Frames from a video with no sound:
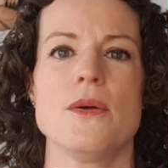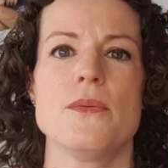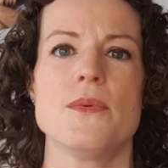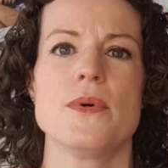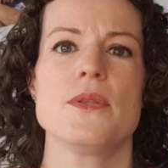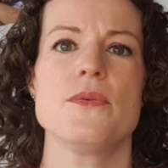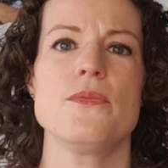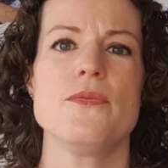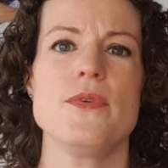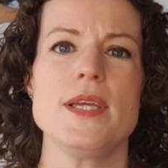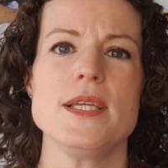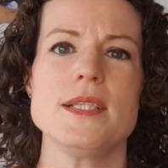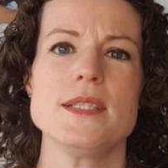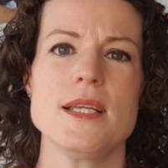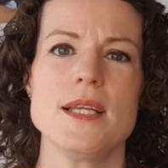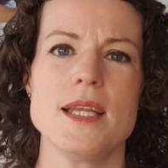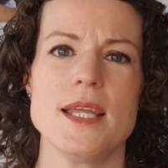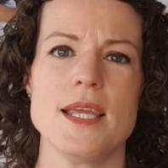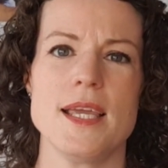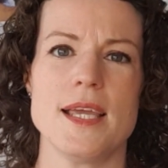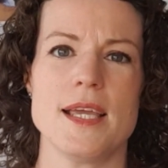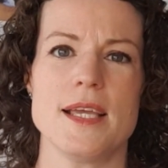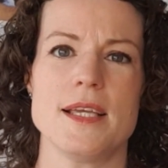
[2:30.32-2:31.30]
Well,
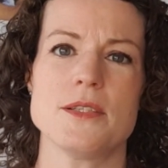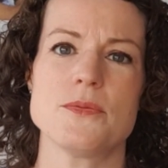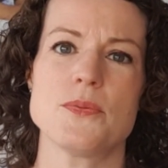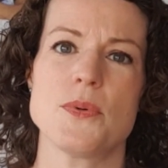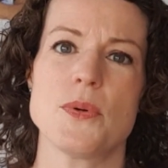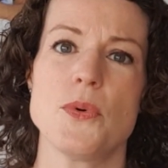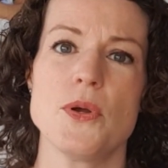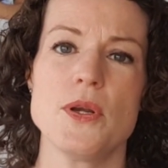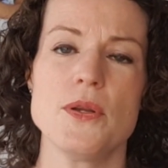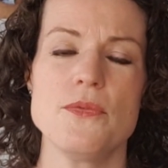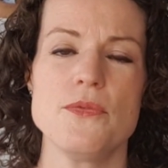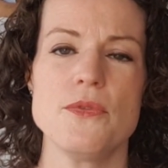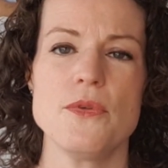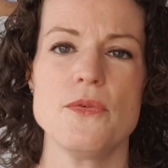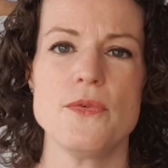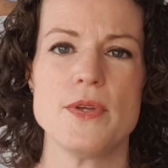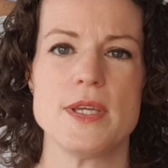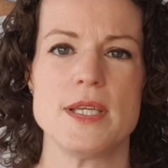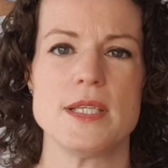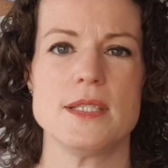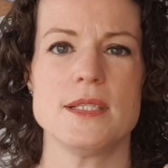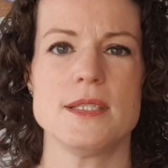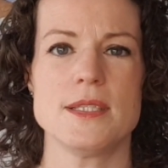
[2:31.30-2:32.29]
one of the
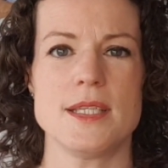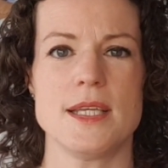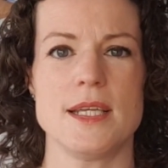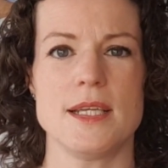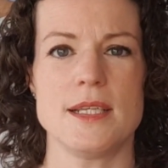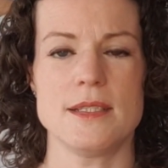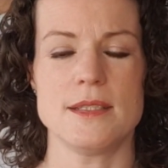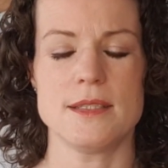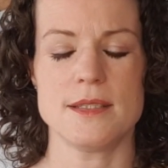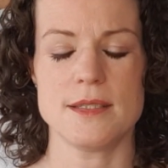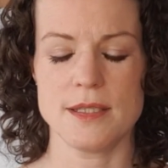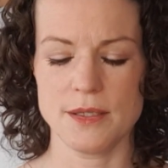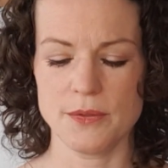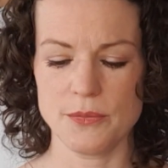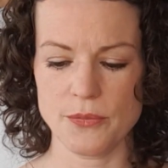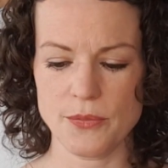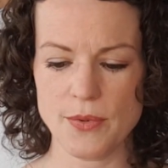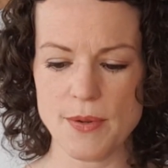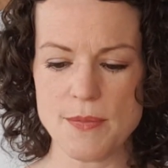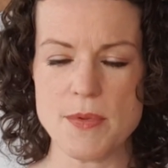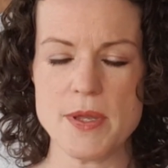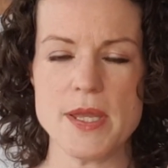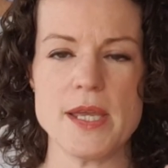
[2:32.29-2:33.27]
reasons is that
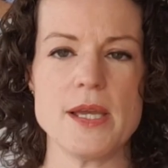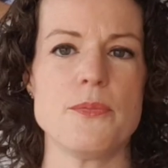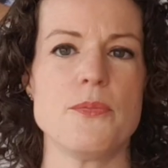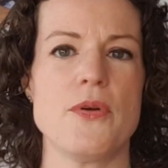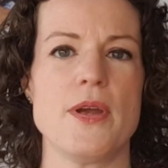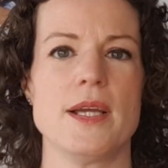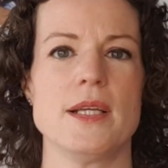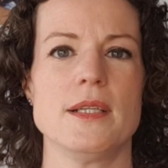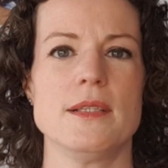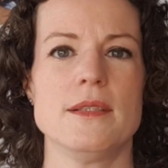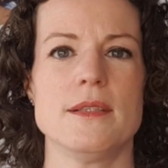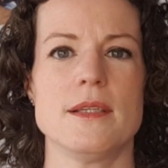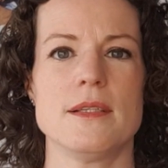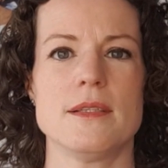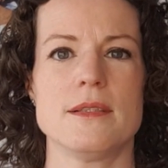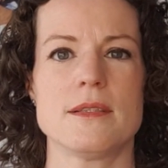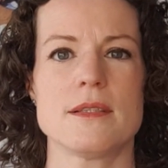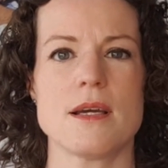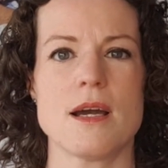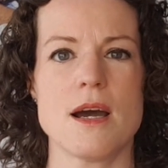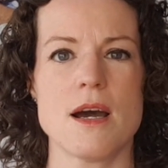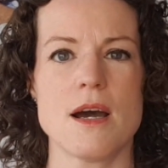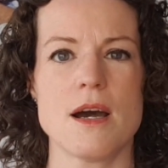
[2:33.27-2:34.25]
when we are
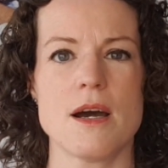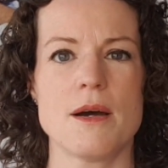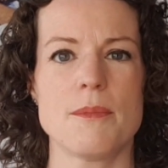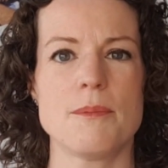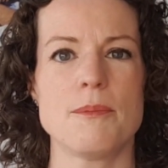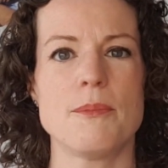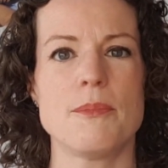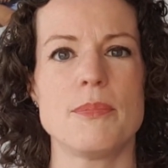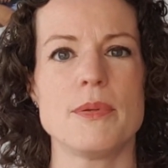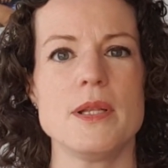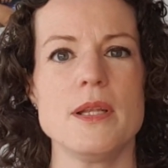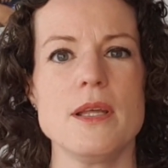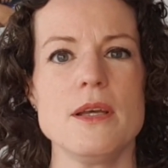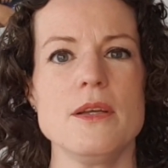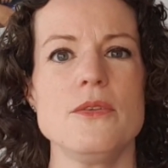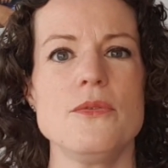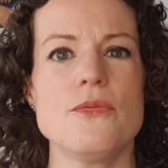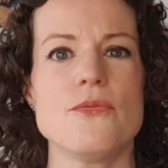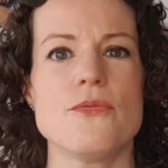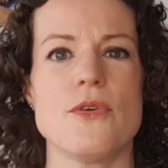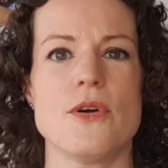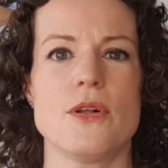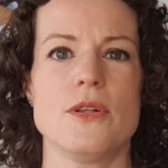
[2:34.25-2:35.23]
pregnant, our
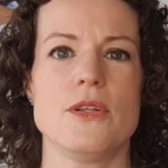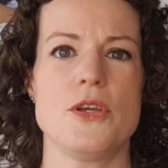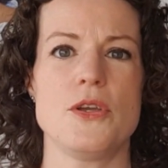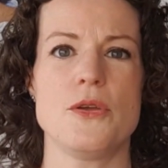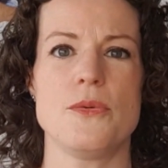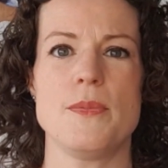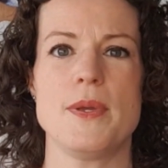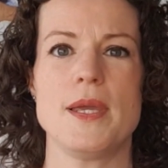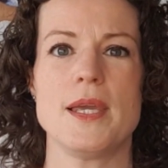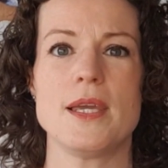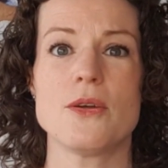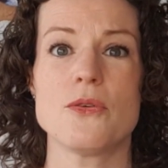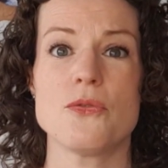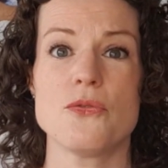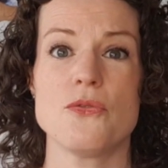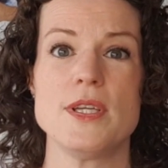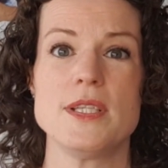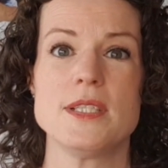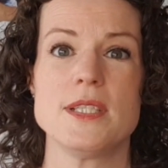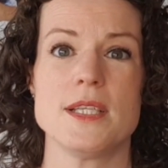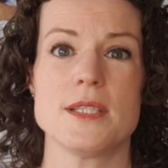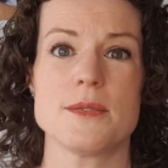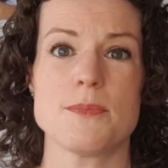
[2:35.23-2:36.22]
blood volume
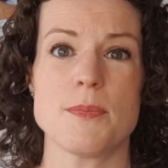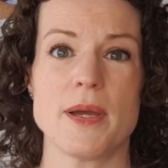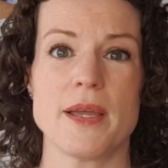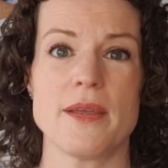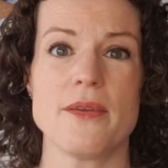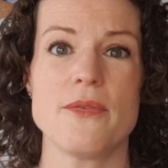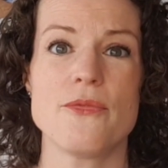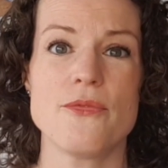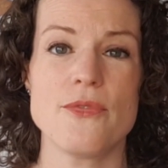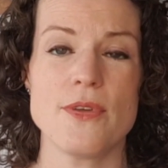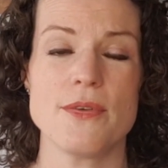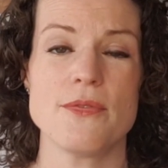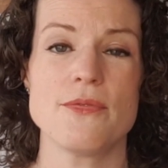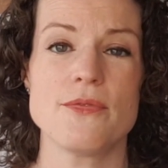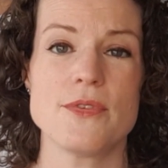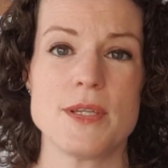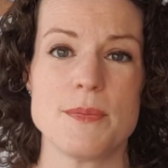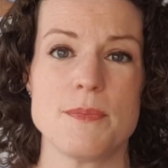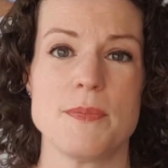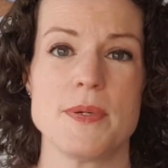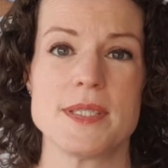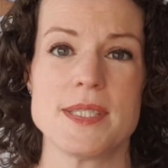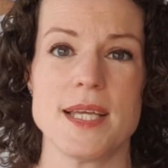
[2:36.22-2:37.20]
increases by
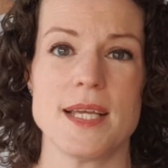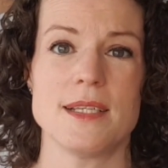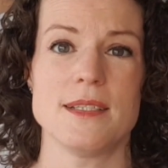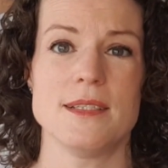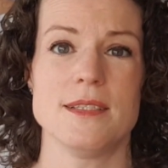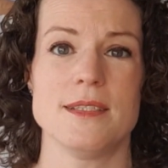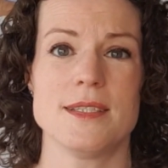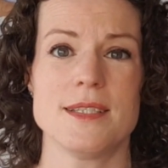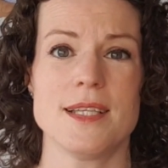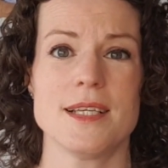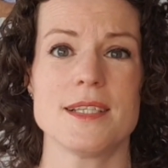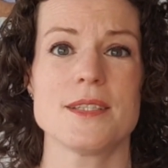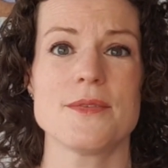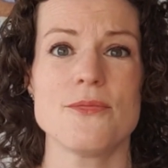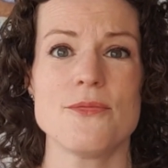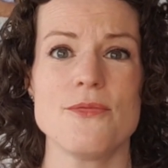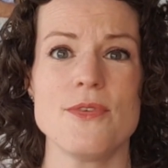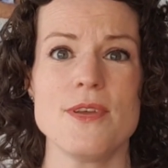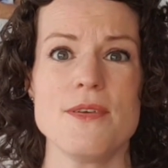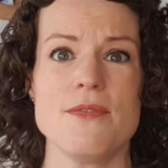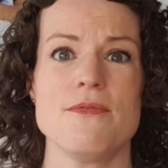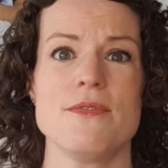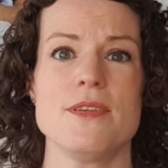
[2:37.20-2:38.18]
50%. That's
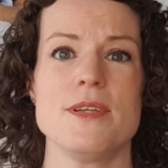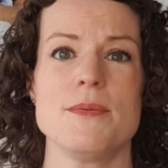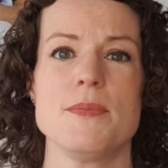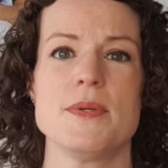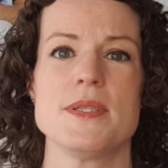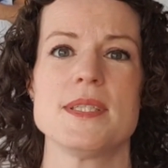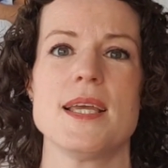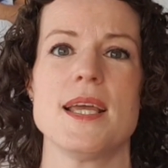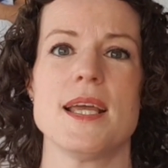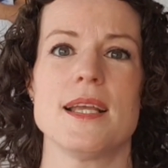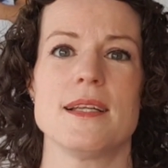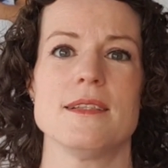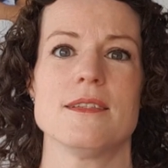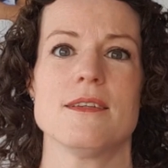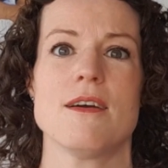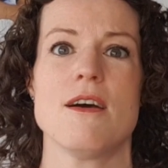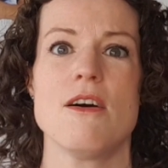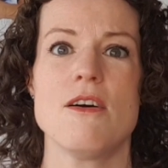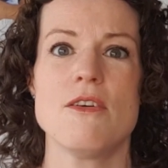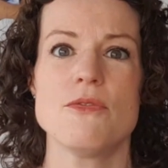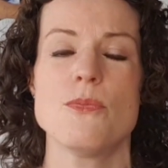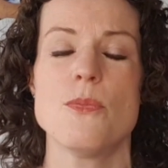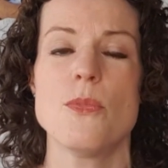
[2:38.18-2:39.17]
50%,
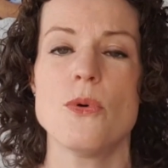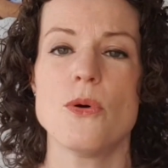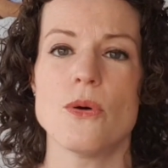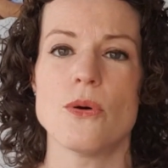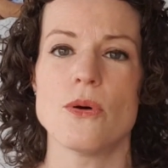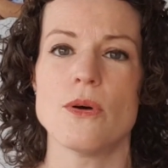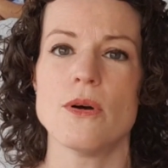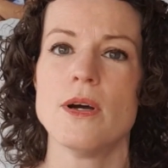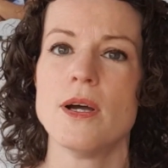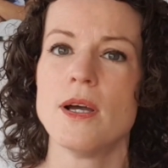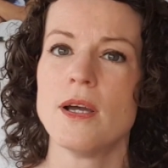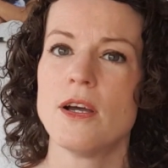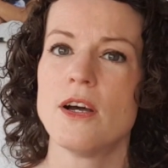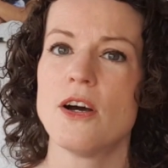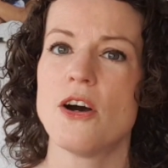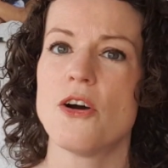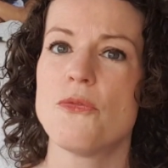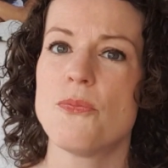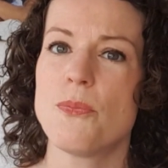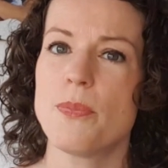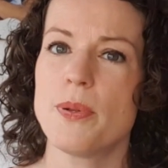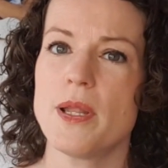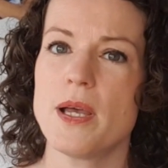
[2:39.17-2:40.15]
half more,
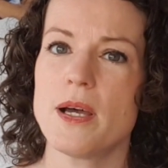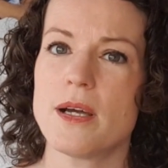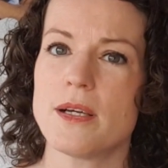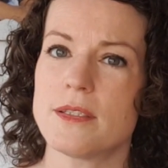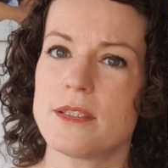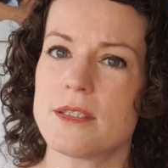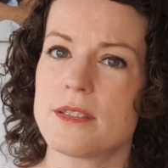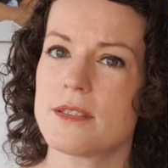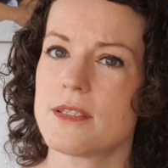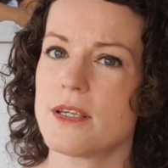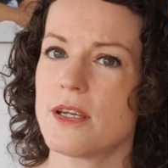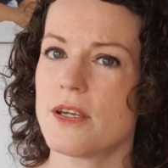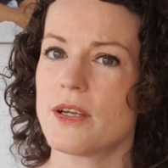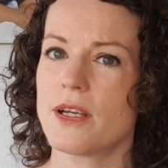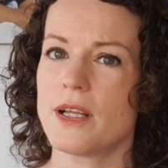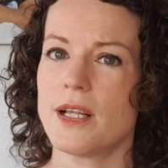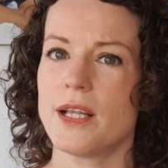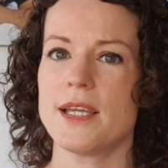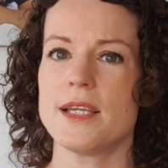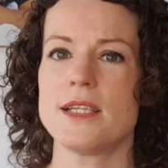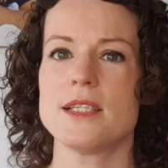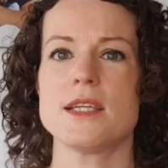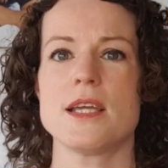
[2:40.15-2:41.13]
of blood
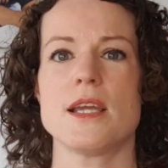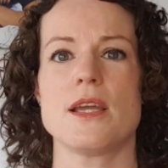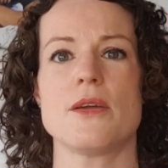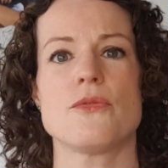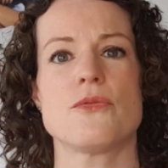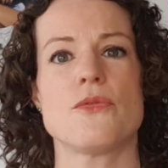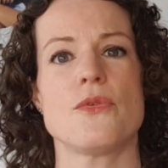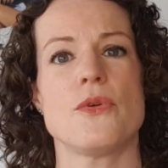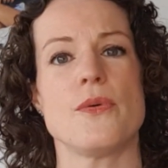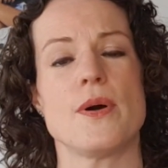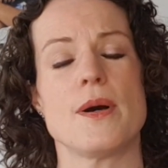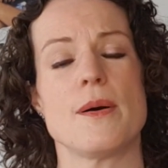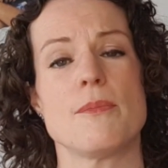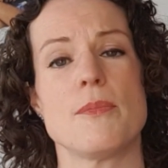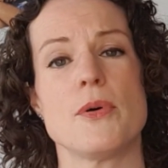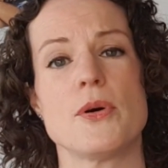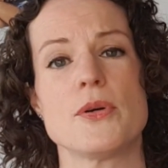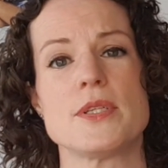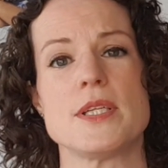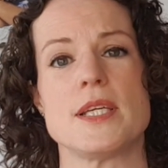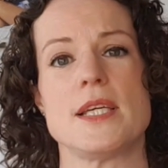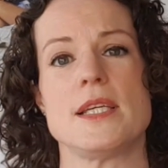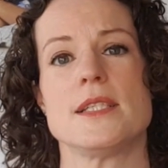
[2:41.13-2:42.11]
circulating through our
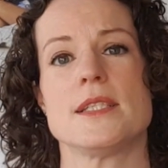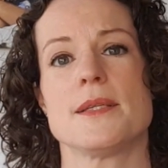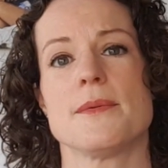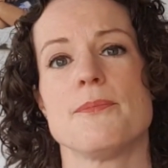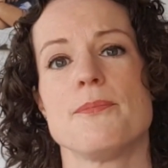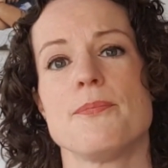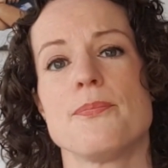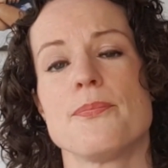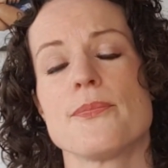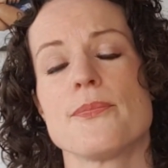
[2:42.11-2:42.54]
bodies.